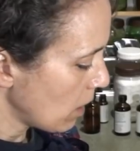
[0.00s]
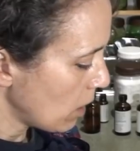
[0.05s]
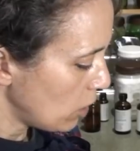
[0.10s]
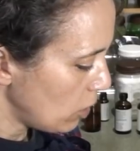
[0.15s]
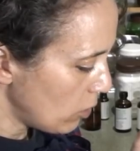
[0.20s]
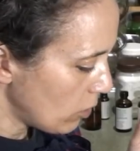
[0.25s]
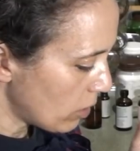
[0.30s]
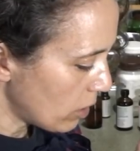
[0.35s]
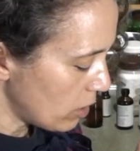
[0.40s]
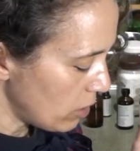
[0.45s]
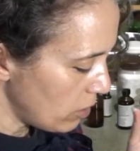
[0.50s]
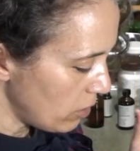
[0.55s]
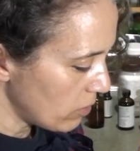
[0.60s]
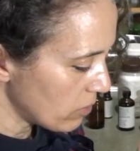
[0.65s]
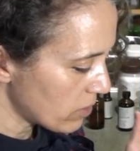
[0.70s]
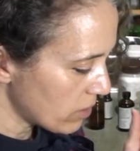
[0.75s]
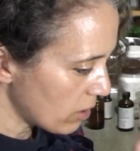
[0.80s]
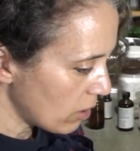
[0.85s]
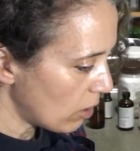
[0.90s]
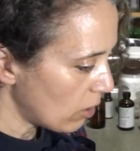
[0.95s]
You can
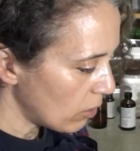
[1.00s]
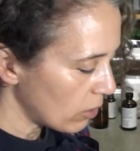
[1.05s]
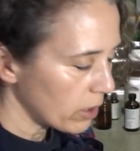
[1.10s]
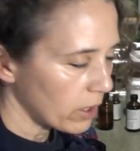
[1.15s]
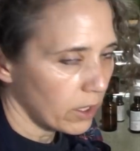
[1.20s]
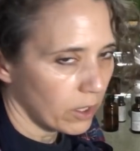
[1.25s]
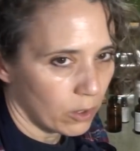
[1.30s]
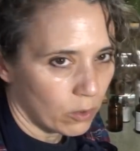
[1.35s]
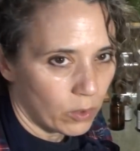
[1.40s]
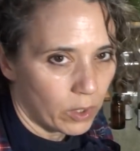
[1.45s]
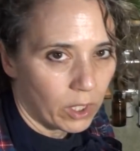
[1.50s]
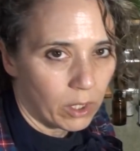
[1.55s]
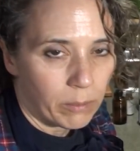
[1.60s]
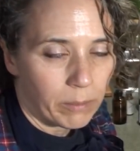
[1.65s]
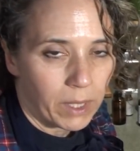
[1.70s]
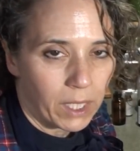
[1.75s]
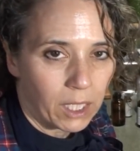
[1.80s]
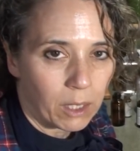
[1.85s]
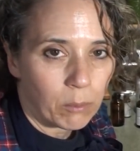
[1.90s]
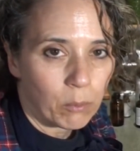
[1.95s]
use coconut oil,
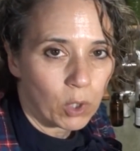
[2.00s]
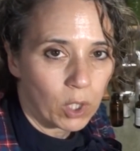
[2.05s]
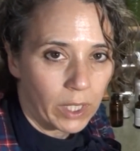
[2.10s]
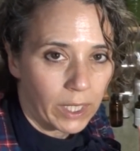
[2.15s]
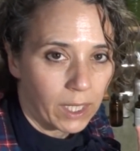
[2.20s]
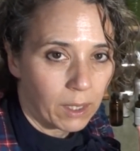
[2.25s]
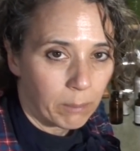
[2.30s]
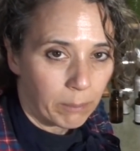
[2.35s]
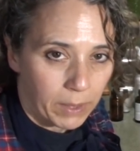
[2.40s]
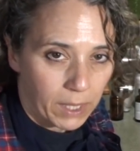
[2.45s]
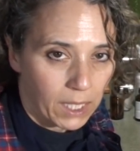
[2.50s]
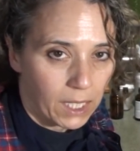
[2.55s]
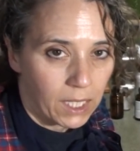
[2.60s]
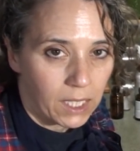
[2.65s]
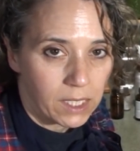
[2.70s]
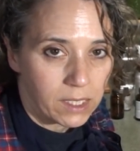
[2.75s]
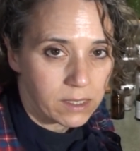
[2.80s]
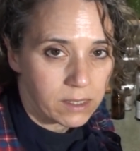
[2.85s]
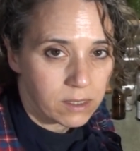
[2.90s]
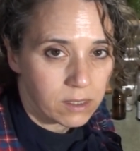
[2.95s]
make it more like a
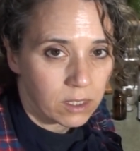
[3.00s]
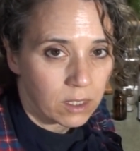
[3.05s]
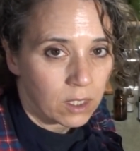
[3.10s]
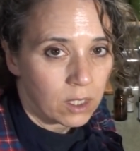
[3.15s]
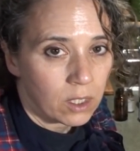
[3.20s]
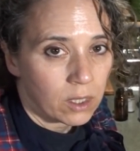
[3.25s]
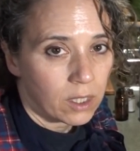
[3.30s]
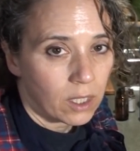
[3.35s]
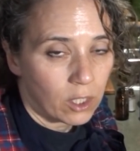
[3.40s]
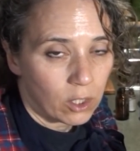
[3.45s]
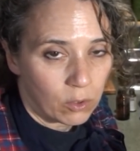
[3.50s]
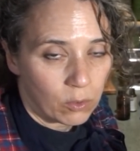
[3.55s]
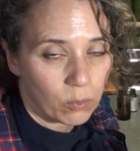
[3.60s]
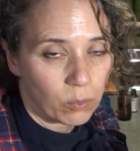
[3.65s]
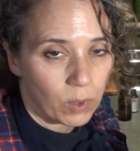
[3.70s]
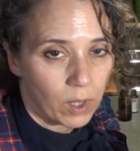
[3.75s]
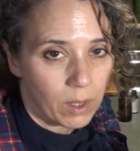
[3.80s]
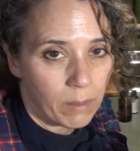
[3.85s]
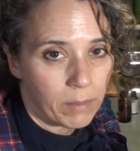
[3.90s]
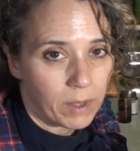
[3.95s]
paste that you'd
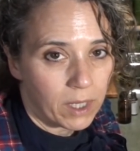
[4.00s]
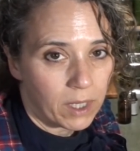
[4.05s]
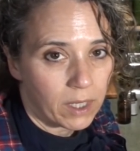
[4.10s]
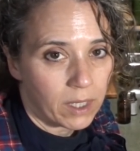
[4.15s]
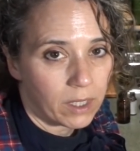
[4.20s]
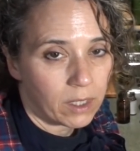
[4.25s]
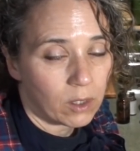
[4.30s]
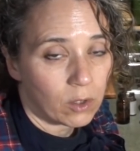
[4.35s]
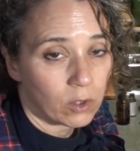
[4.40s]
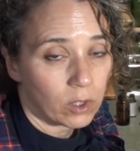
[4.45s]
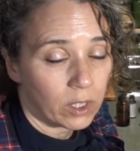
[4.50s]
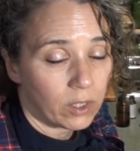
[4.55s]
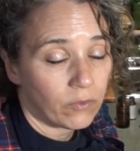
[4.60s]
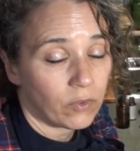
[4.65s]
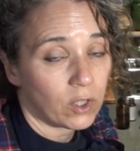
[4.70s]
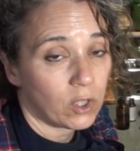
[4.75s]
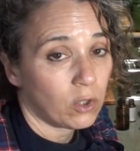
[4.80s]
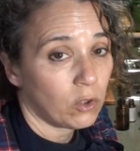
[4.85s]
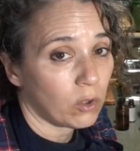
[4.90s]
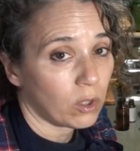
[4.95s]
rub on, or
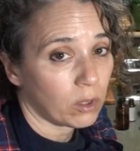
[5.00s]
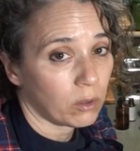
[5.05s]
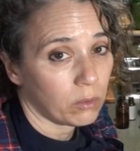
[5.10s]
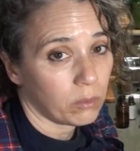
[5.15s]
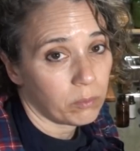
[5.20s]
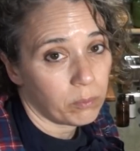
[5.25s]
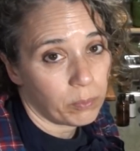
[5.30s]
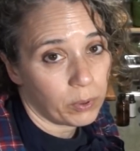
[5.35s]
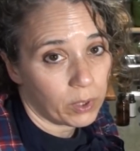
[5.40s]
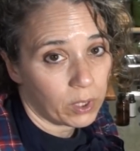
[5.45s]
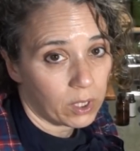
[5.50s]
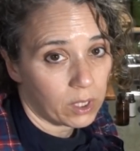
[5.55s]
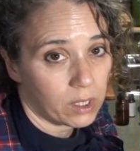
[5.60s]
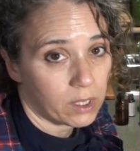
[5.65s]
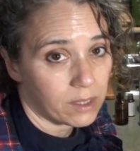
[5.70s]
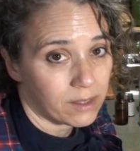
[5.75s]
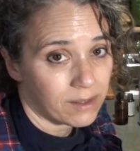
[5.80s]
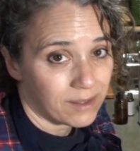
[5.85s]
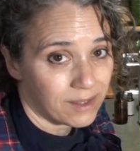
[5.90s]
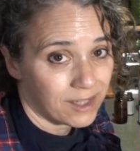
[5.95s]
even you can put it in
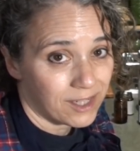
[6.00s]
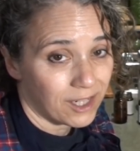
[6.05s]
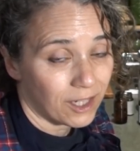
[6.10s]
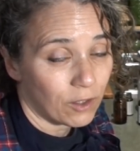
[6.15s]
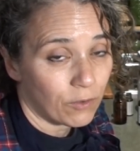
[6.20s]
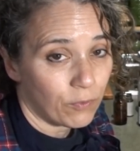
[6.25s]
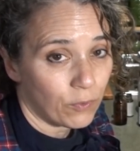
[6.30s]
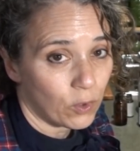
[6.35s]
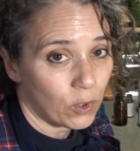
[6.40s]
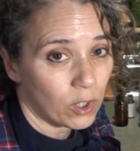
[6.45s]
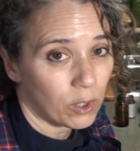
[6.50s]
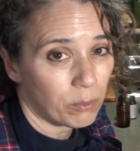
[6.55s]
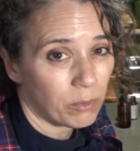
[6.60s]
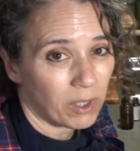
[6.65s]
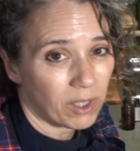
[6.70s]
a stick form.